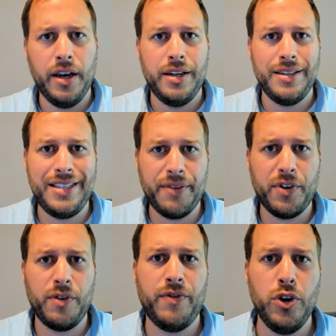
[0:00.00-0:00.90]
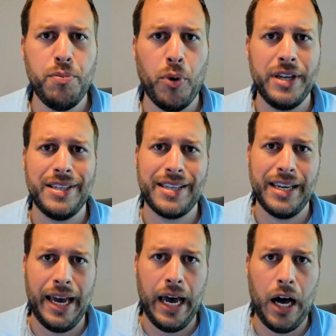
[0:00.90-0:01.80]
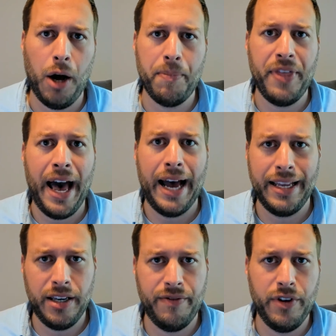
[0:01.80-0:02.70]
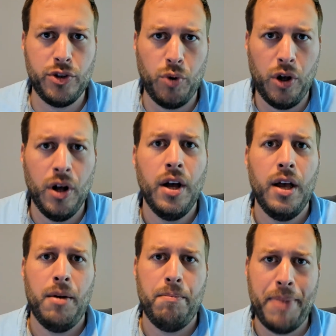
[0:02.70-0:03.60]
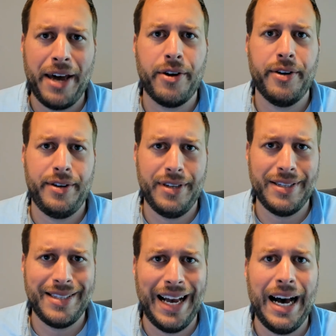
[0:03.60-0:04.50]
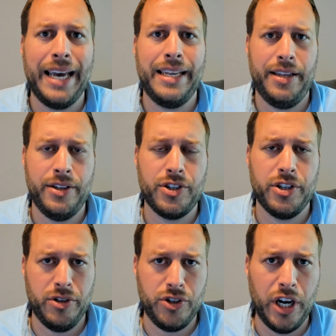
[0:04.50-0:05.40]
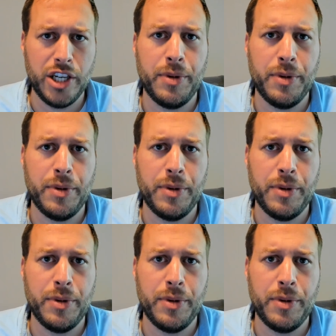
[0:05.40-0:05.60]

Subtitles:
Different viewpoints is going to help that individual better design and engineering judgment